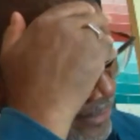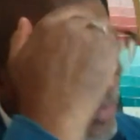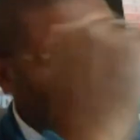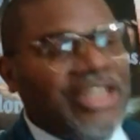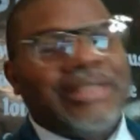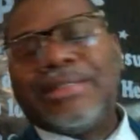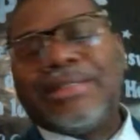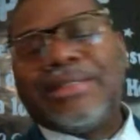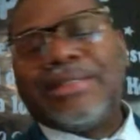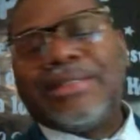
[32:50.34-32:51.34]
Jesus the
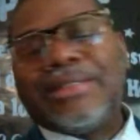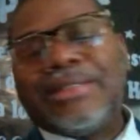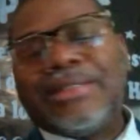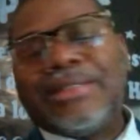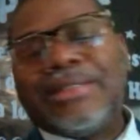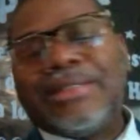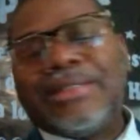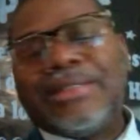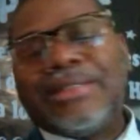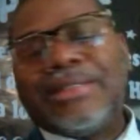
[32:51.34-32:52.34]

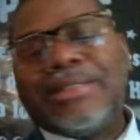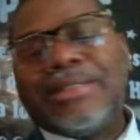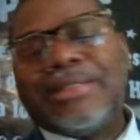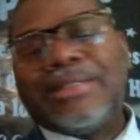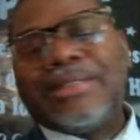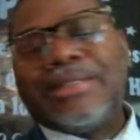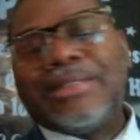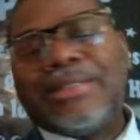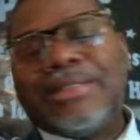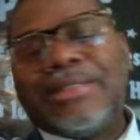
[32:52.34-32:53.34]
same yesterday,
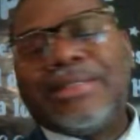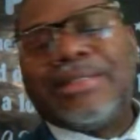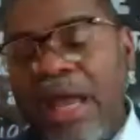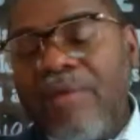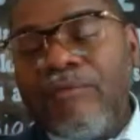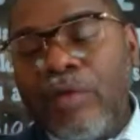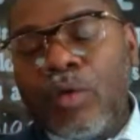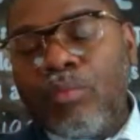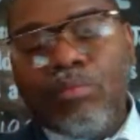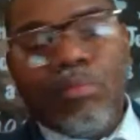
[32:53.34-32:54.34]
today, and
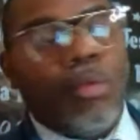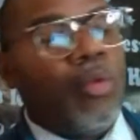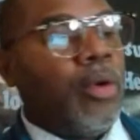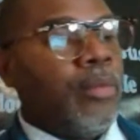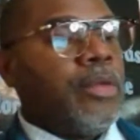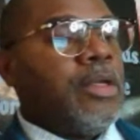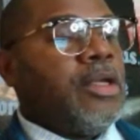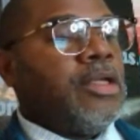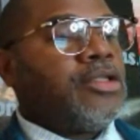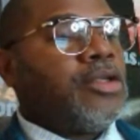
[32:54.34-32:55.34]

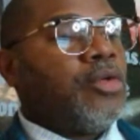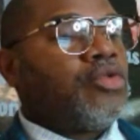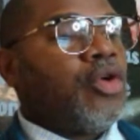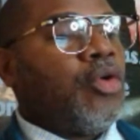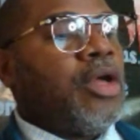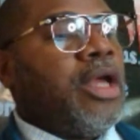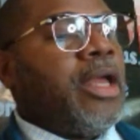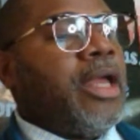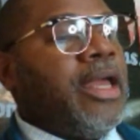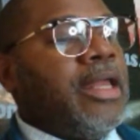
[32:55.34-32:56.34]
forevermore. So,
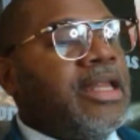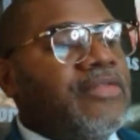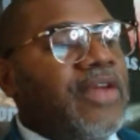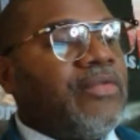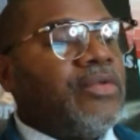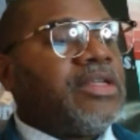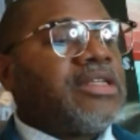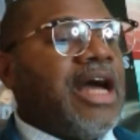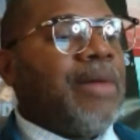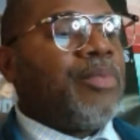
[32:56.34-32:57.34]
so in his
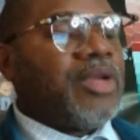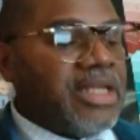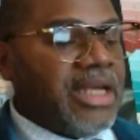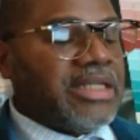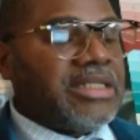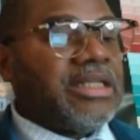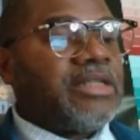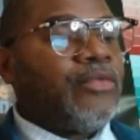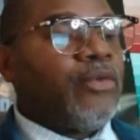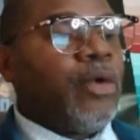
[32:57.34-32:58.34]
faithfulness, God
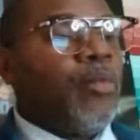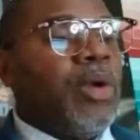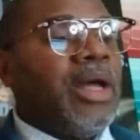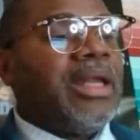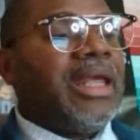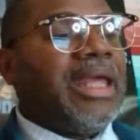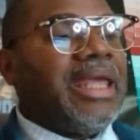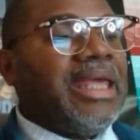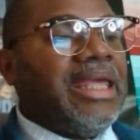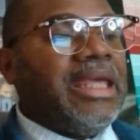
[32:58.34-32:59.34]
protects us from what?
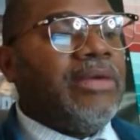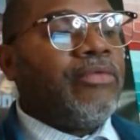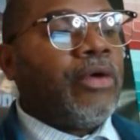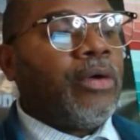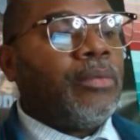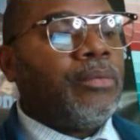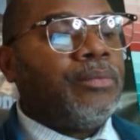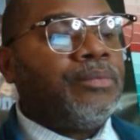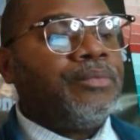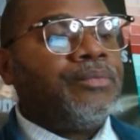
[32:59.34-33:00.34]
Evil.
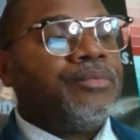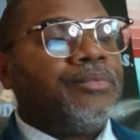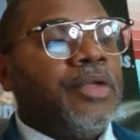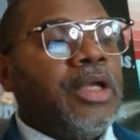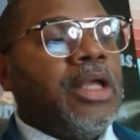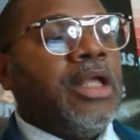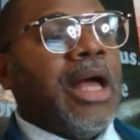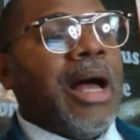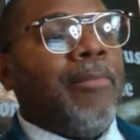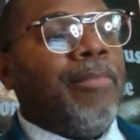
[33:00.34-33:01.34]

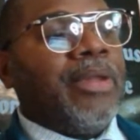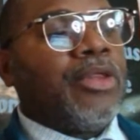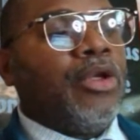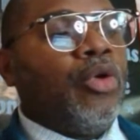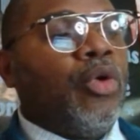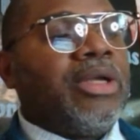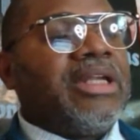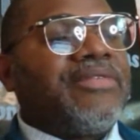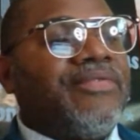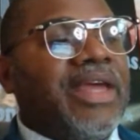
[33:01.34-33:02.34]
But the Lord
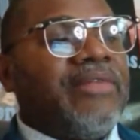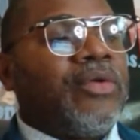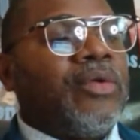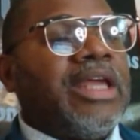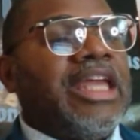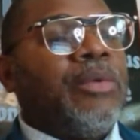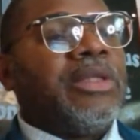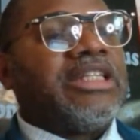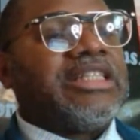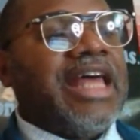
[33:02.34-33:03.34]
is faithful. He will
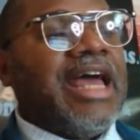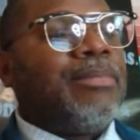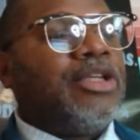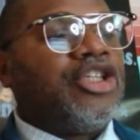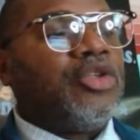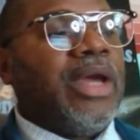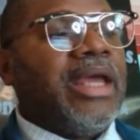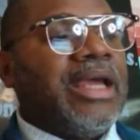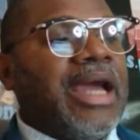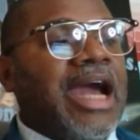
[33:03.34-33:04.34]
establish you and
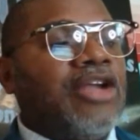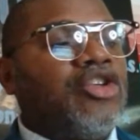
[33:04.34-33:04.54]
guard you